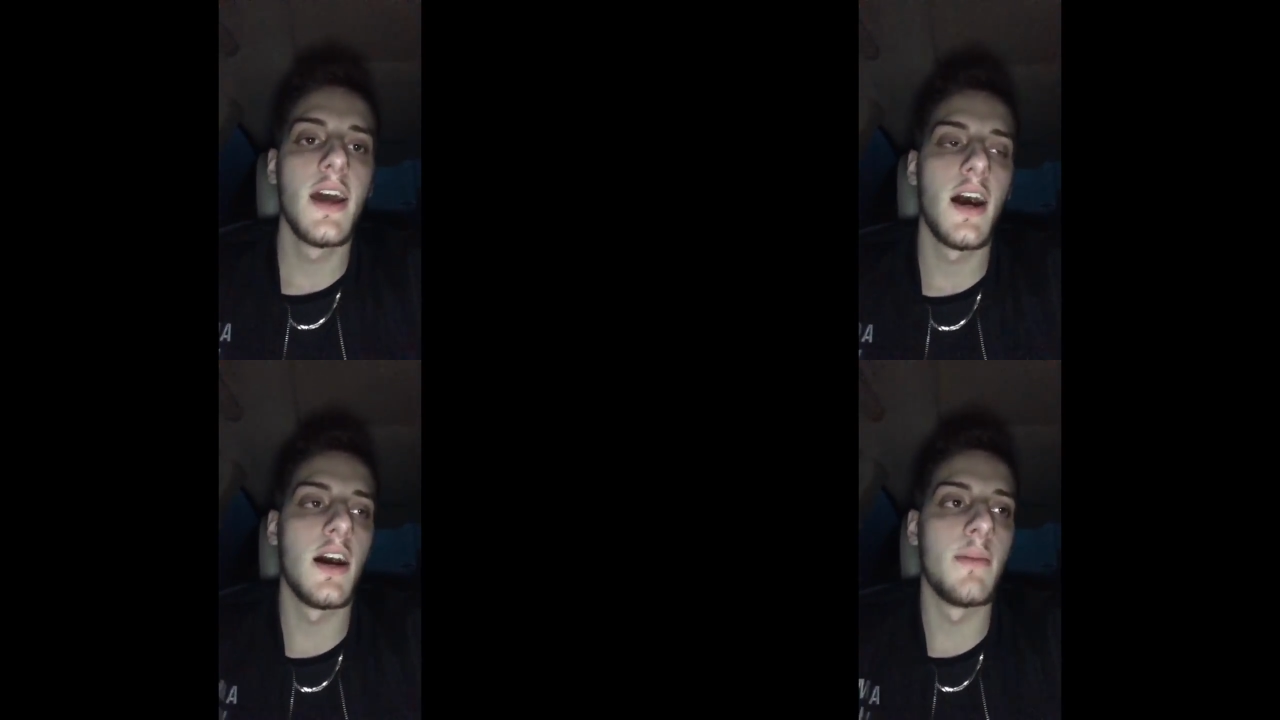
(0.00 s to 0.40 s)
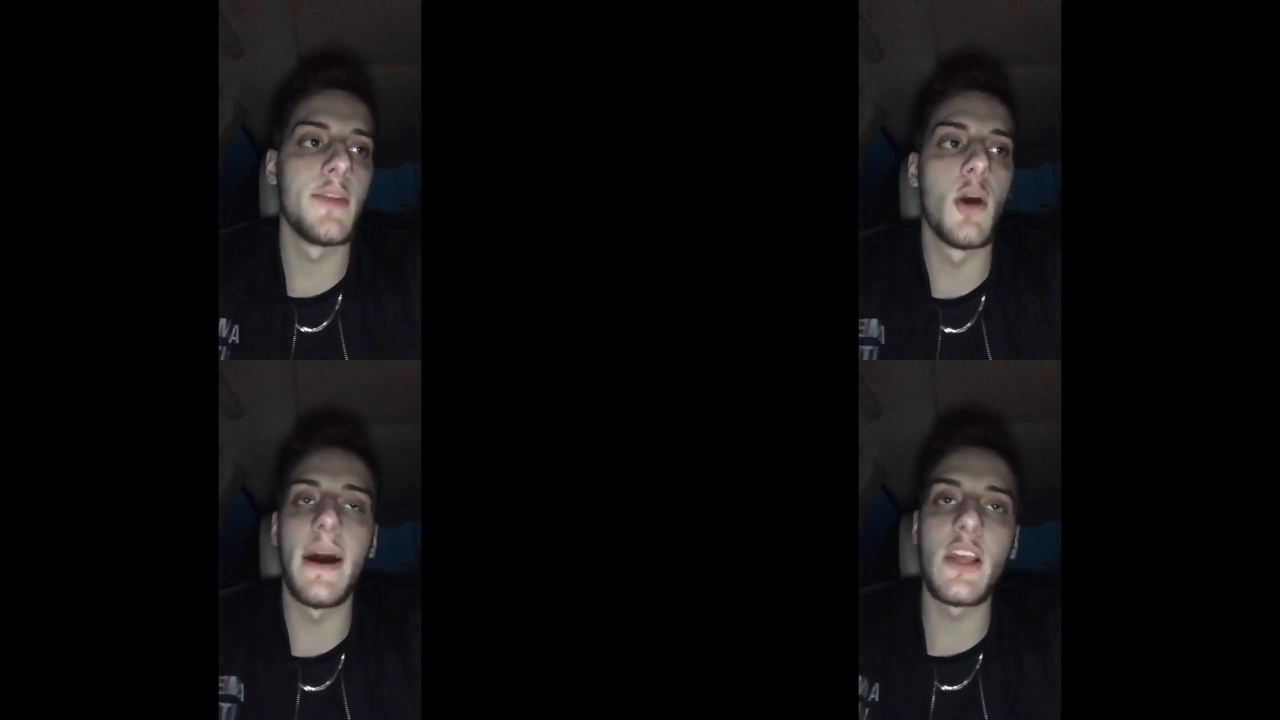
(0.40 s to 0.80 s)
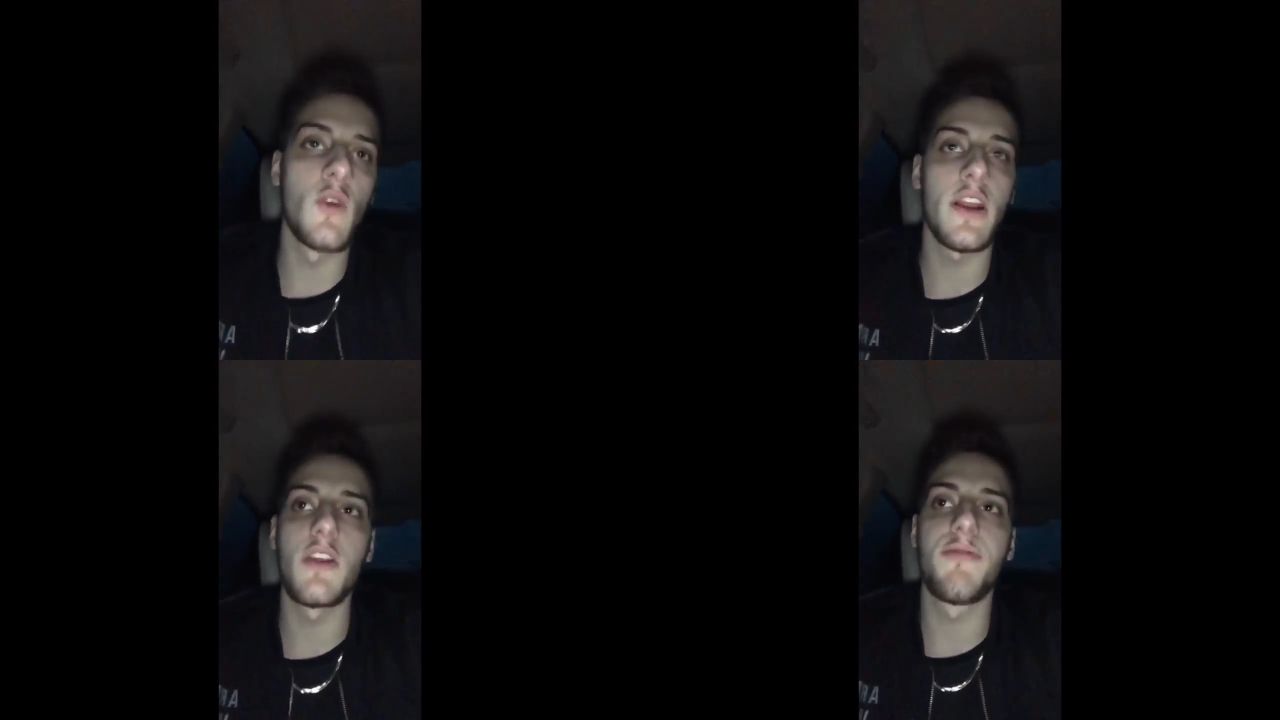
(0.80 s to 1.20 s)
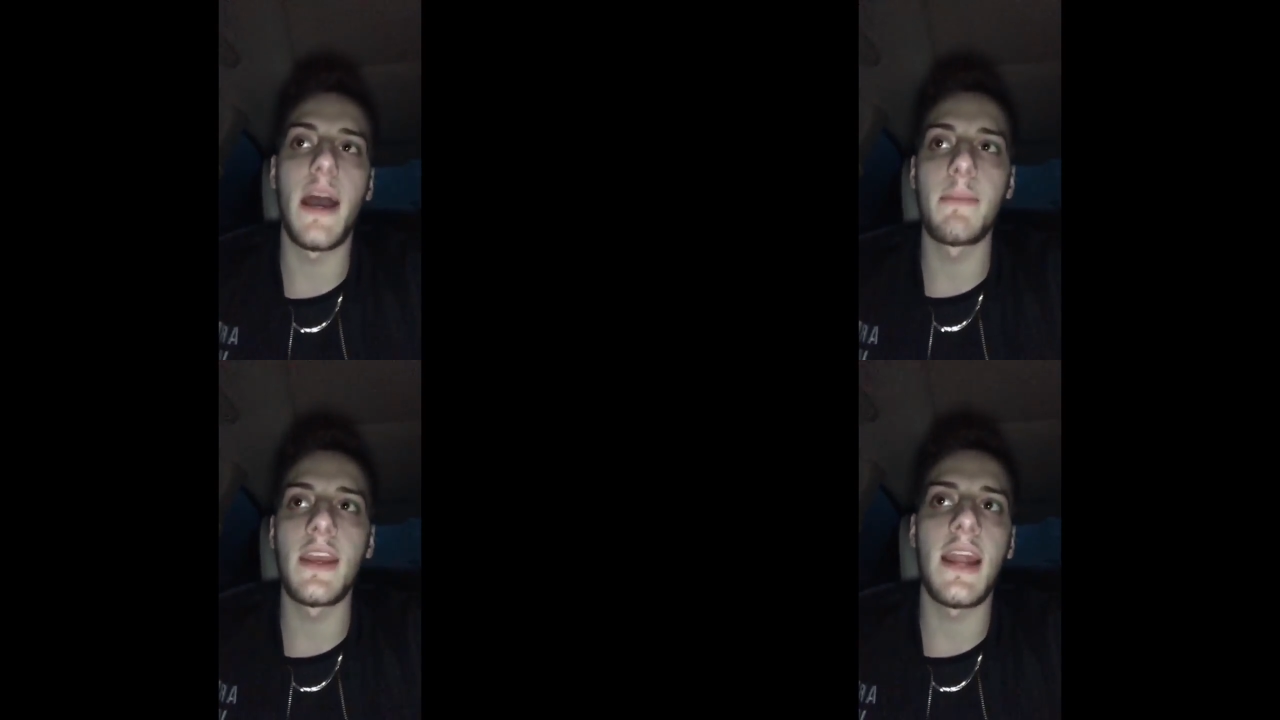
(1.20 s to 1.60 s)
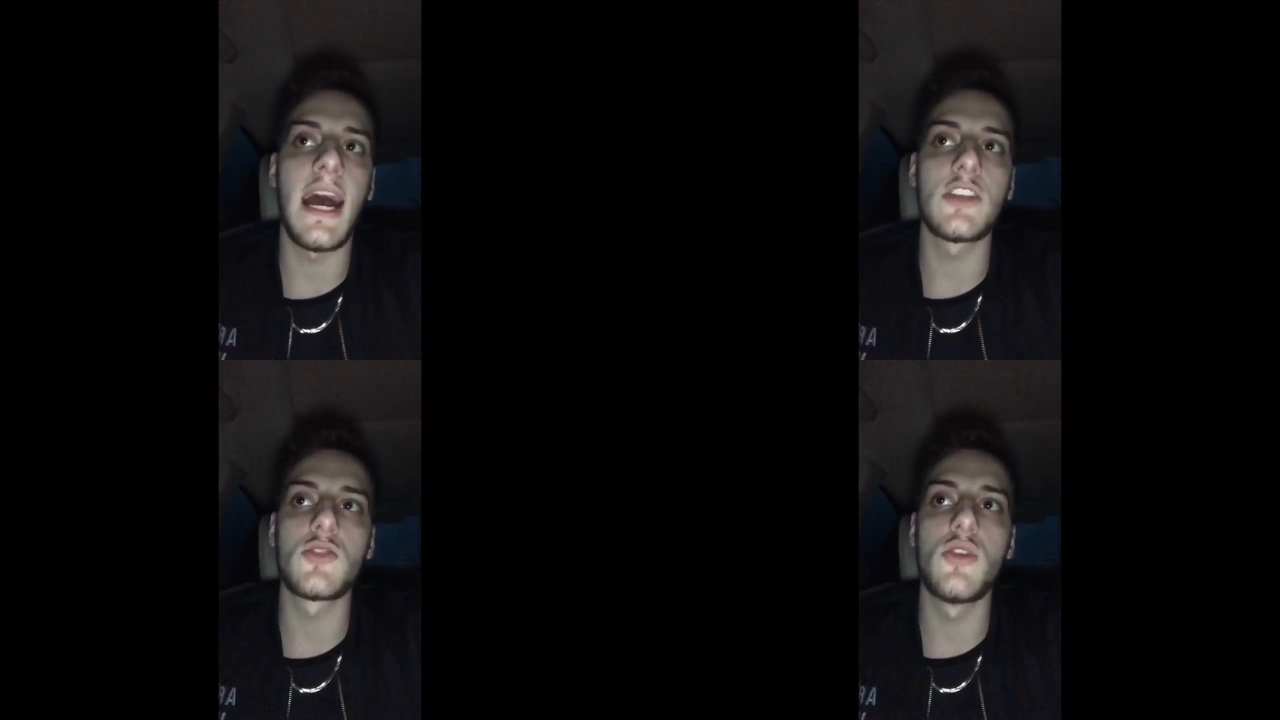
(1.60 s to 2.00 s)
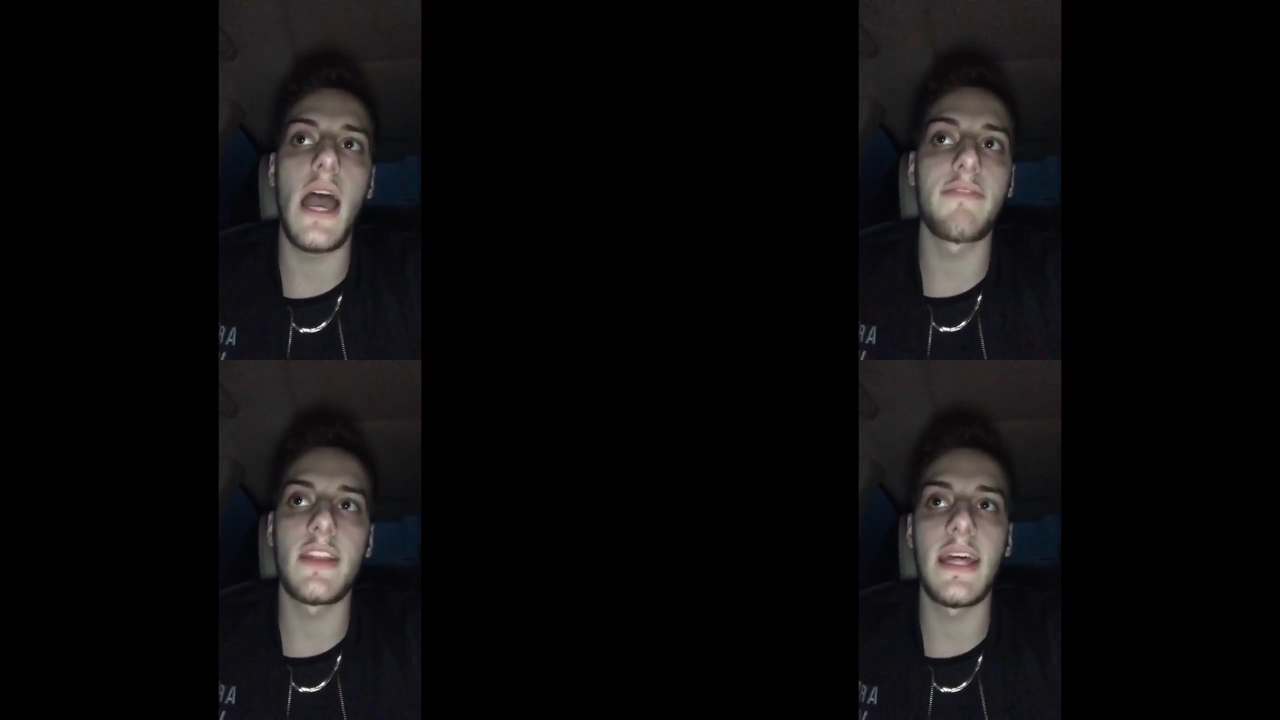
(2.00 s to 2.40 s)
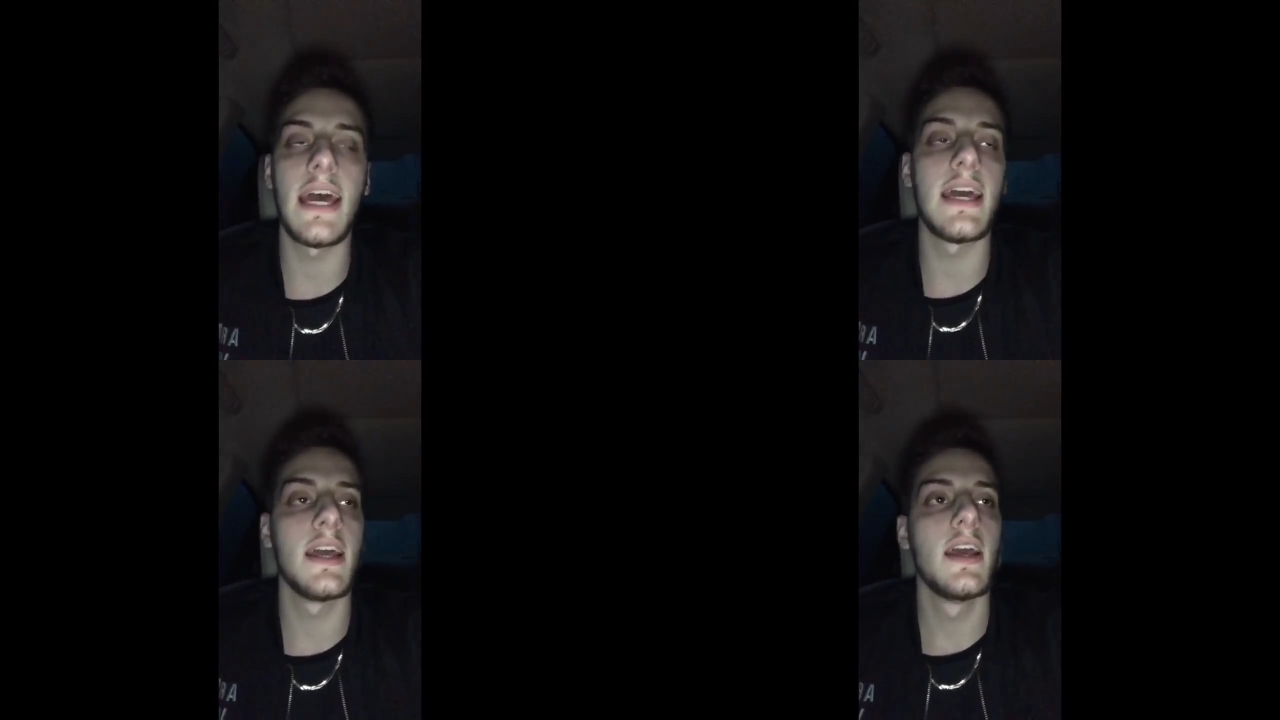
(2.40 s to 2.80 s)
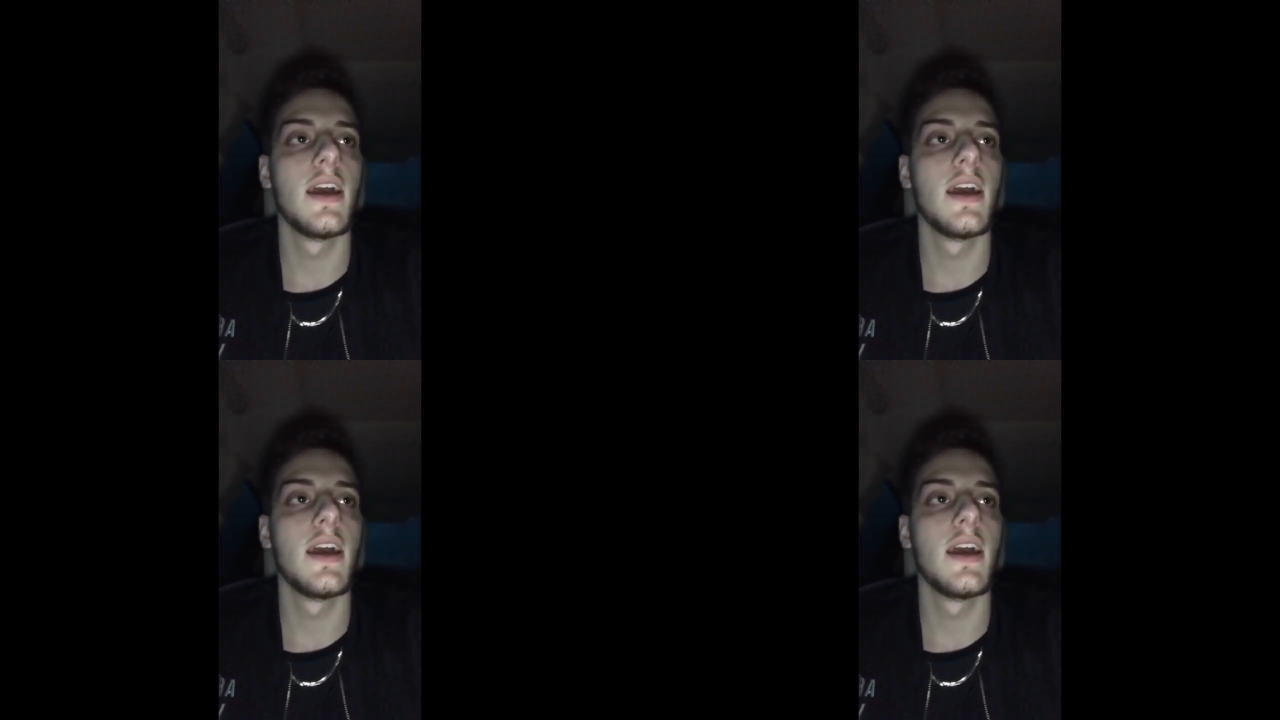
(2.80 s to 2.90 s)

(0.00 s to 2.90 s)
Nobody wanted to fight me in high school after that